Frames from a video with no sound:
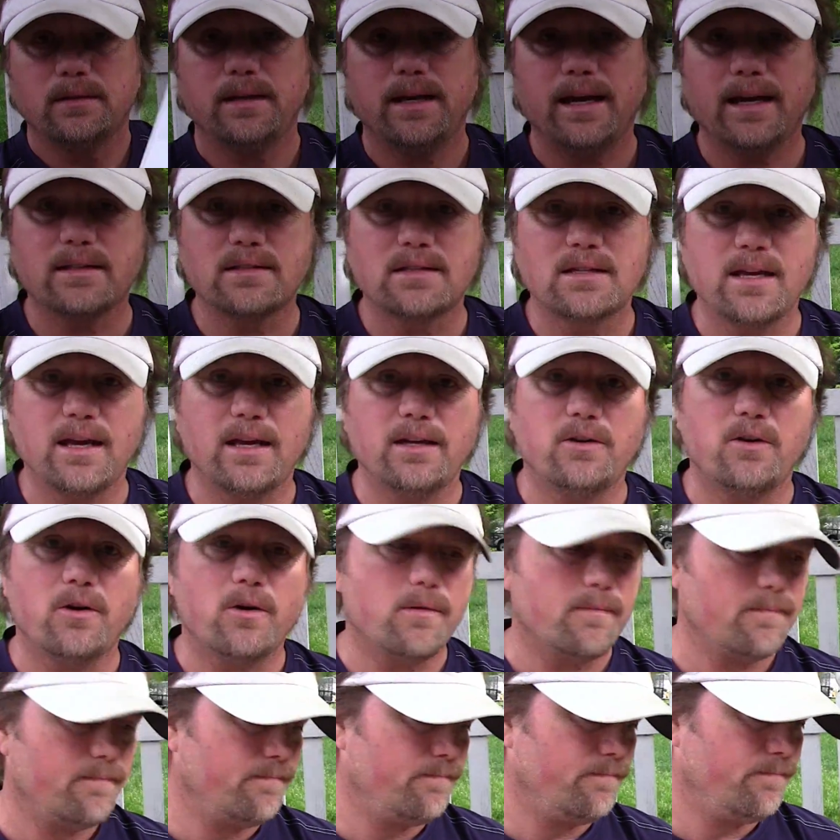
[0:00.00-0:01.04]
extender,
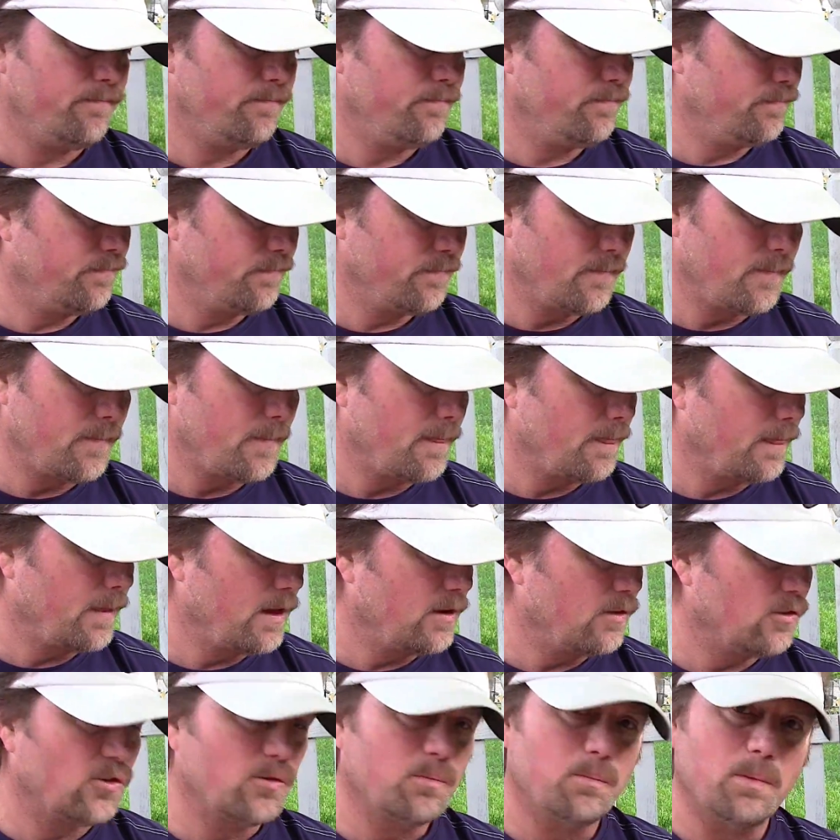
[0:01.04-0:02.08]

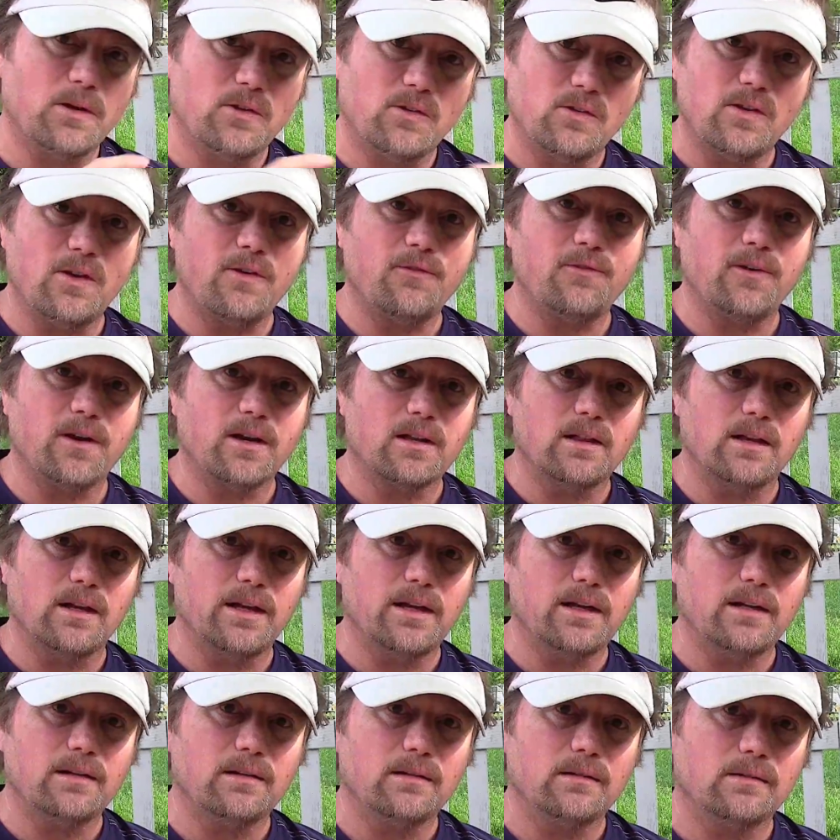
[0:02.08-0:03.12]

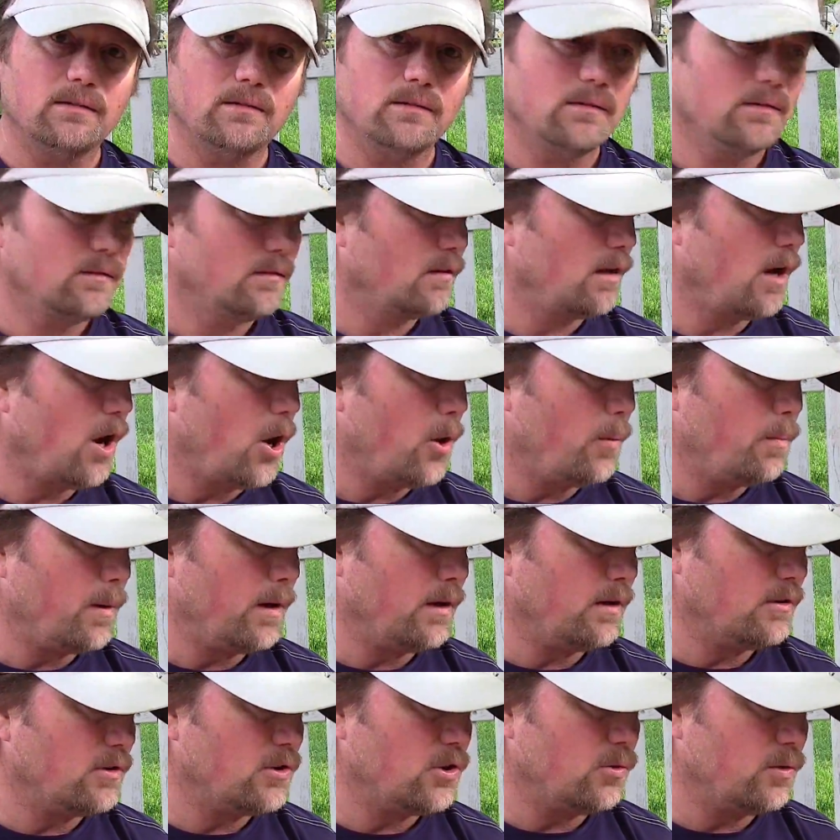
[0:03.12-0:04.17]
specifically
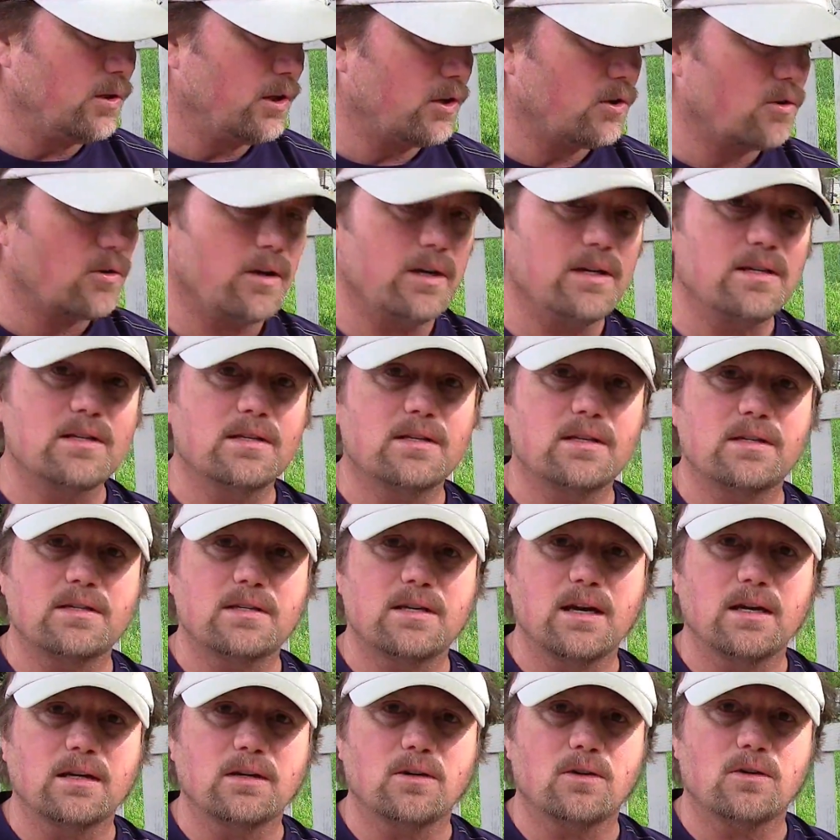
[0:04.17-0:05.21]
hoping to increase the
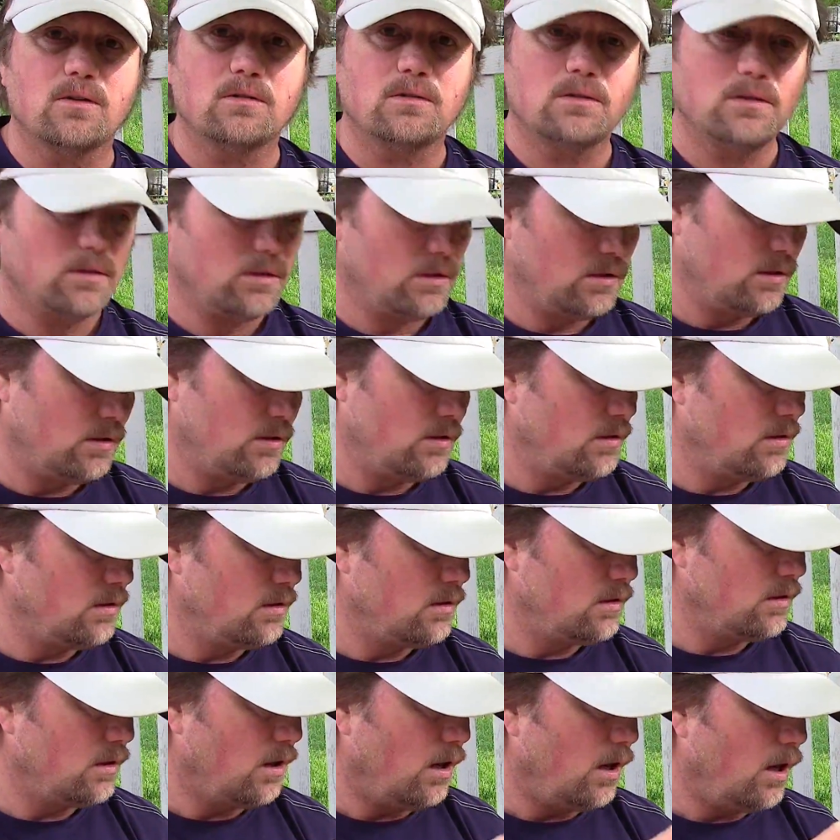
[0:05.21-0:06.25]
signal
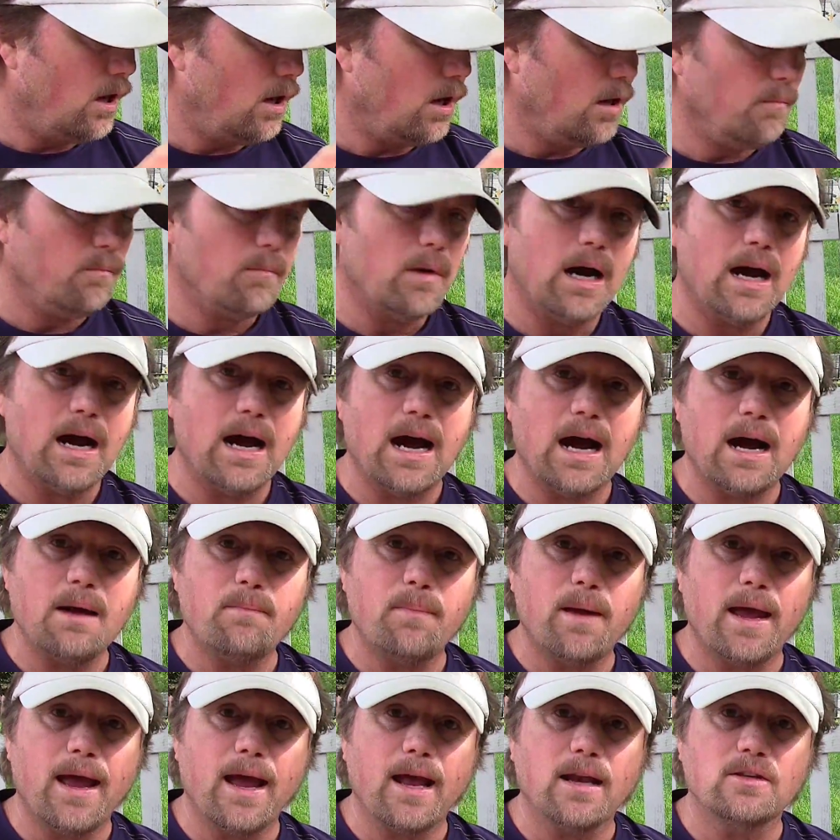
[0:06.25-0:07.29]
on my
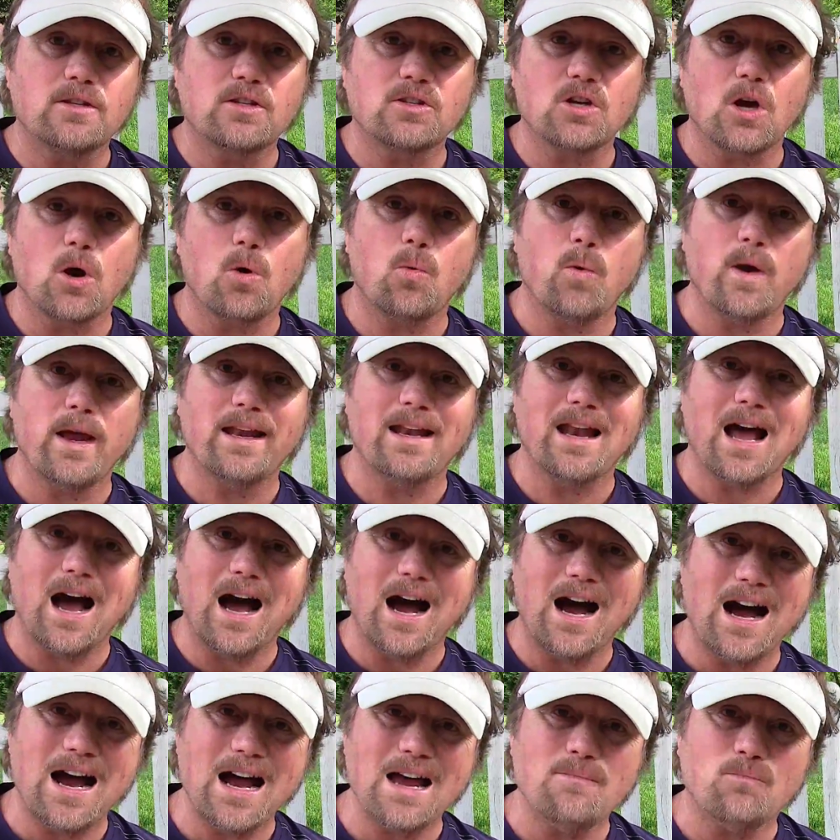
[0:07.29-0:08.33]
iPad so when
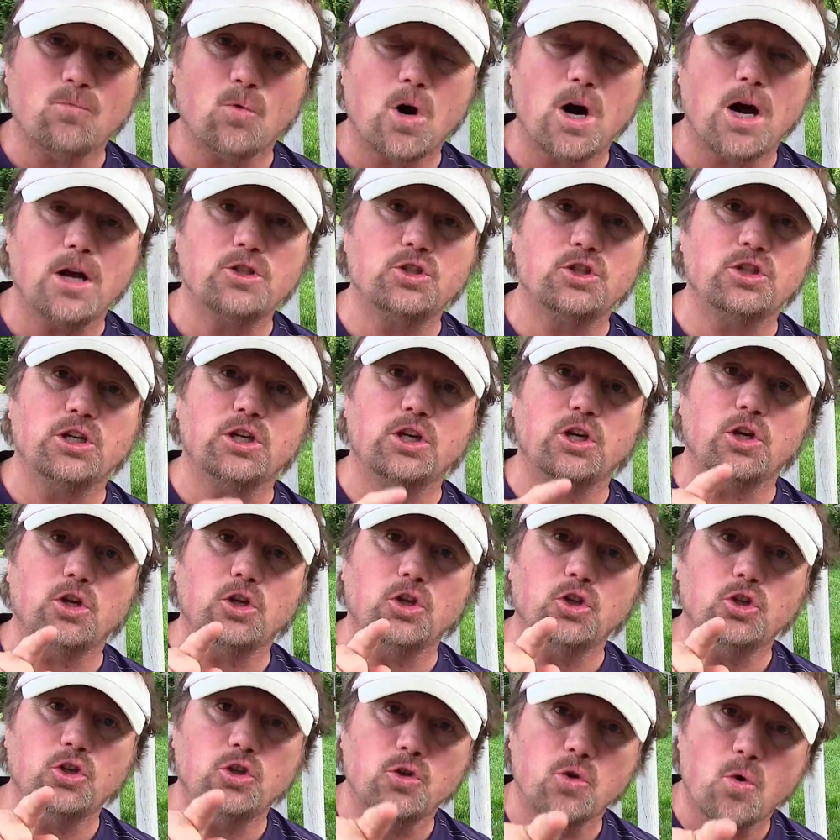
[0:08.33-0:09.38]
I'm watching
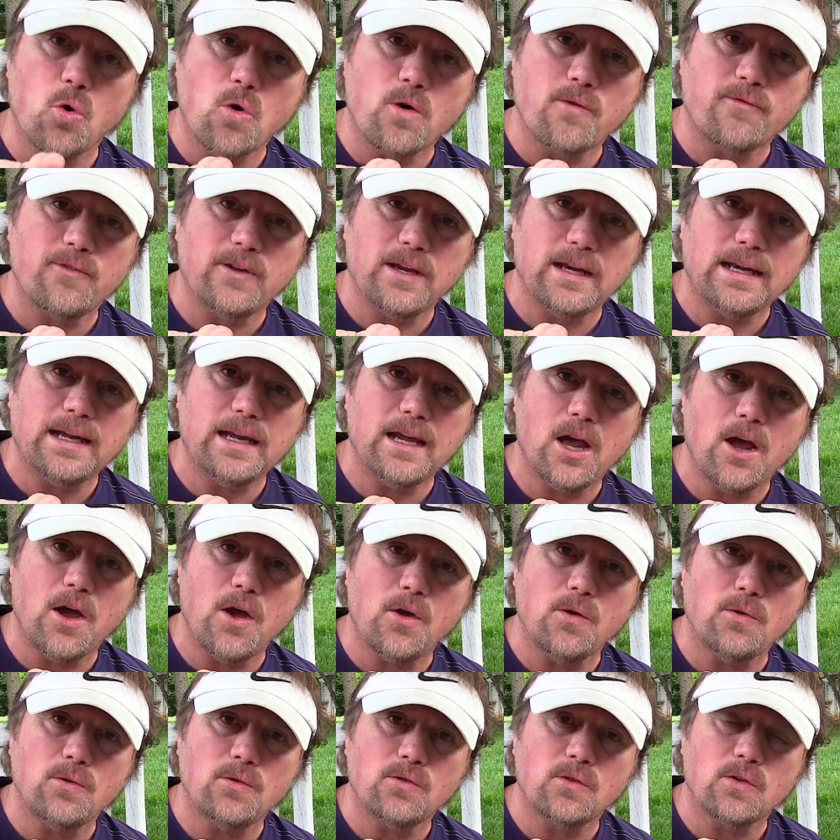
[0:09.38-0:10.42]
your
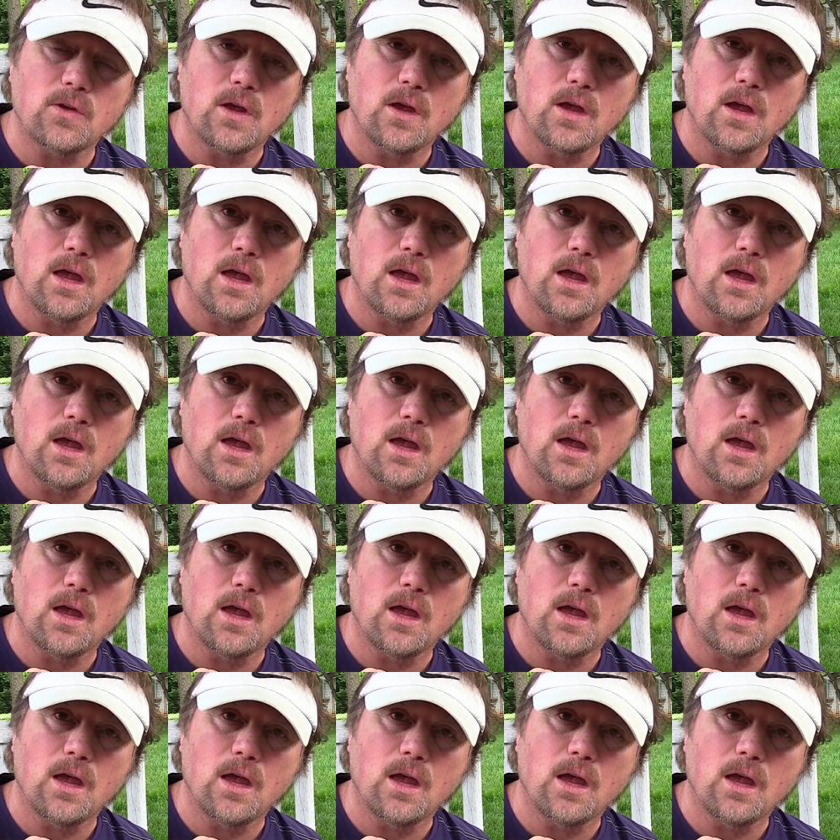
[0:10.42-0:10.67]
videos,